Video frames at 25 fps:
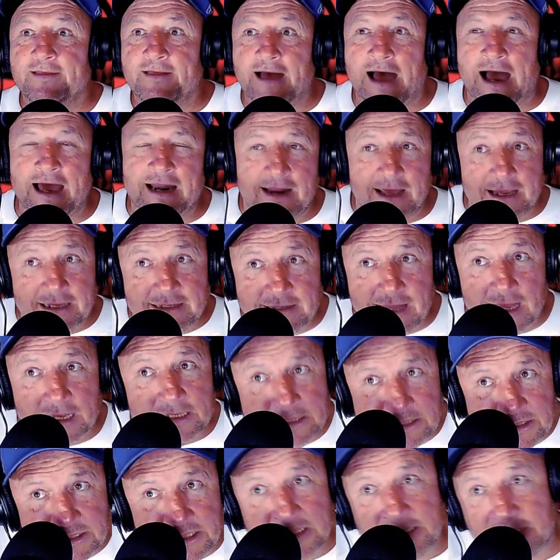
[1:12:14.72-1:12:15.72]
I like that.
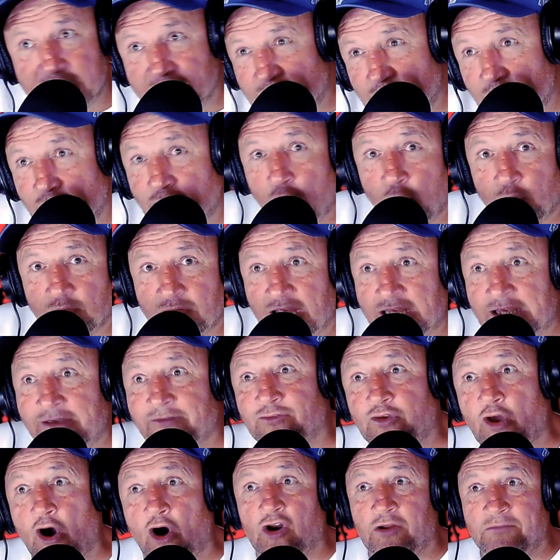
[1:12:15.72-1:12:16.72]
You see, you know that
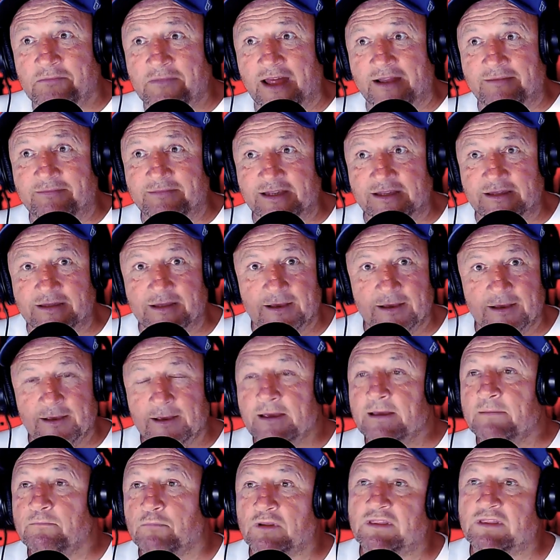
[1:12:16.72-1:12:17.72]
you've got him. Then
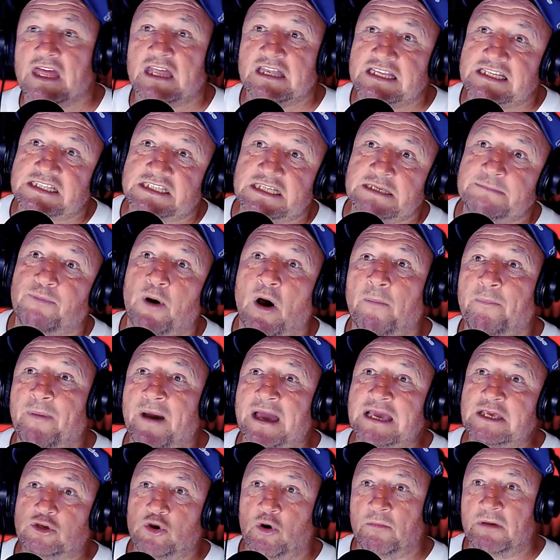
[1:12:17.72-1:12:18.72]
but then you see
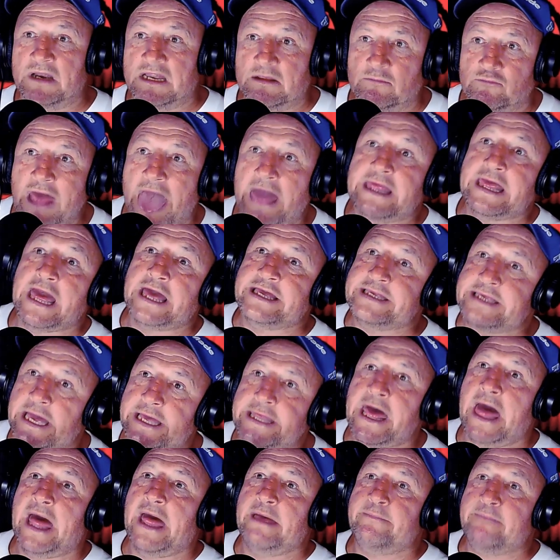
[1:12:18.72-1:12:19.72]
Popeye coming in.
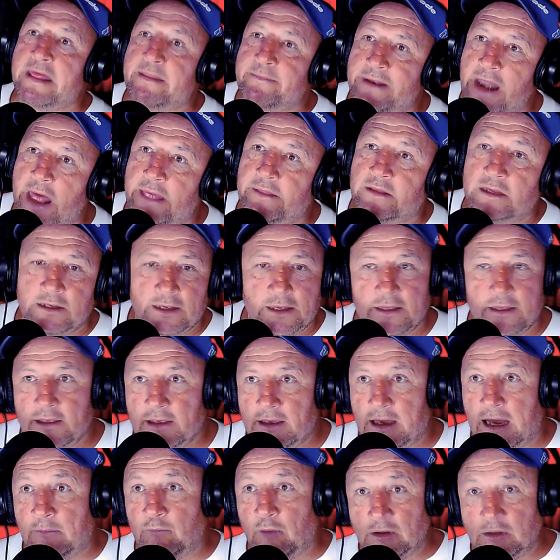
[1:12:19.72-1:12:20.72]

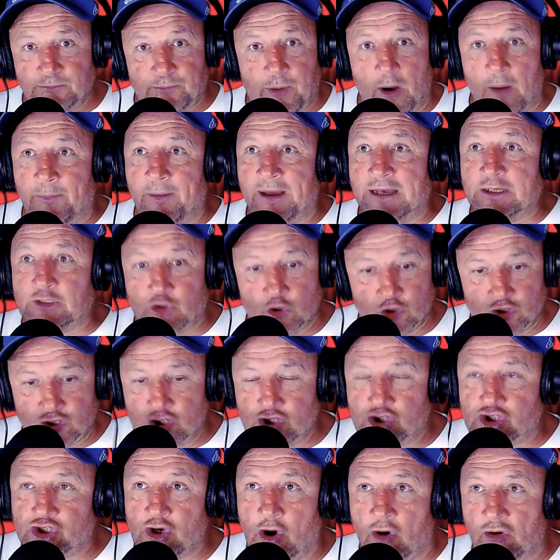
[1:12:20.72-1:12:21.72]
And once Popeye does
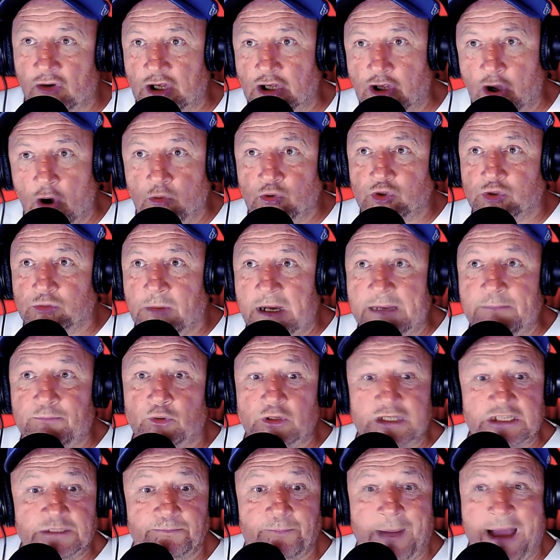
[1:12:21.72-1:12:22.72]
his song, he goes away,
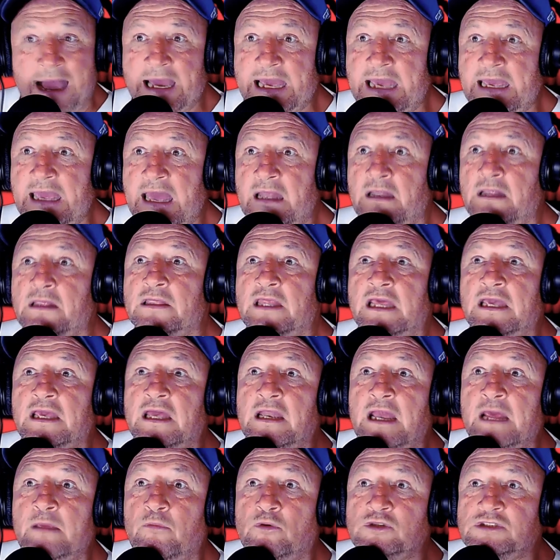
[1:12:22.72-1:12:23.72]
but he's back again
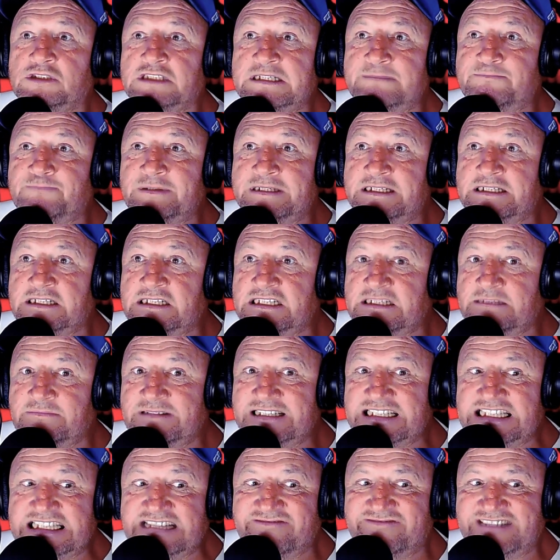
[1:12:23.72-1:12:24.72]
thinking he wants to get back on. I'm
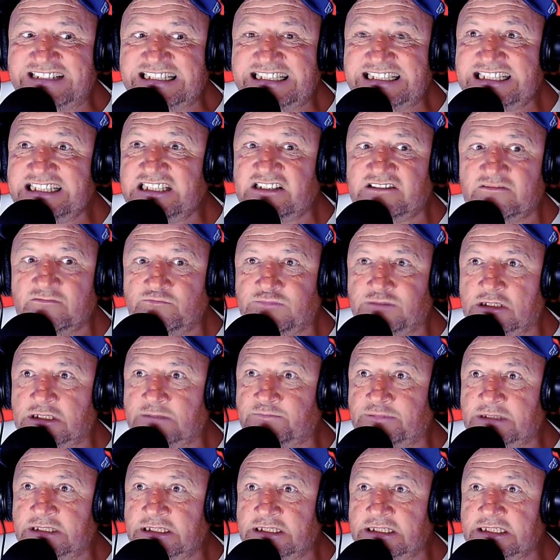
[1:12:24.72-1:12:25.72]
like, you've had to go,
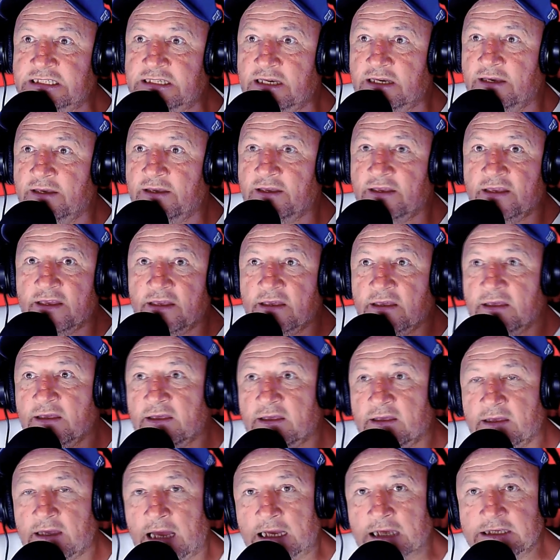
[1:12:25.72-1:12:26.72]
Popeye. Yeah,
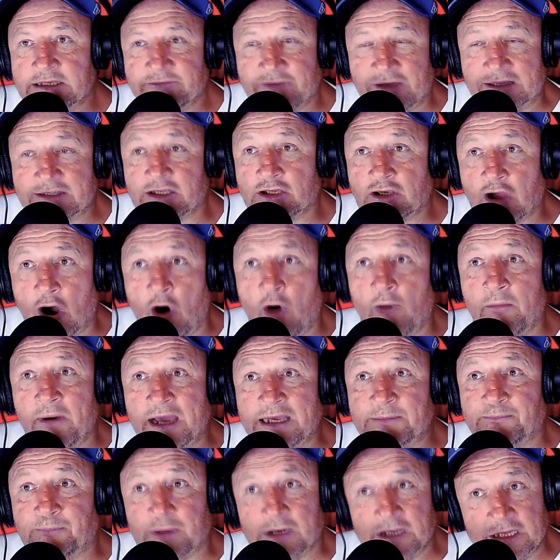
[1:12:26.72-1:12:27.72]
yeah. Like you've had to go,
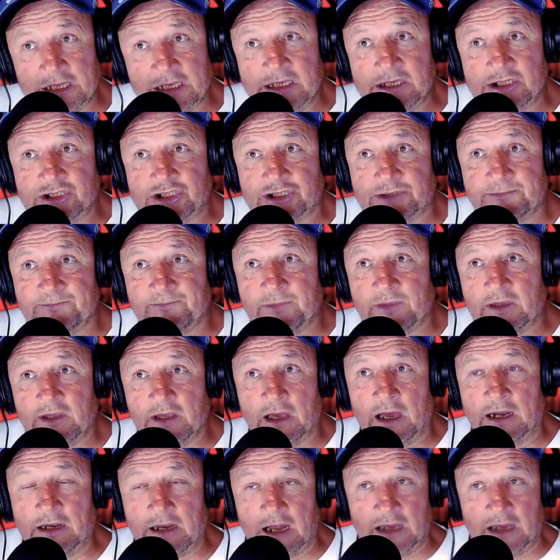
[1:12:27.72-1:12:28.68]
mate, please. And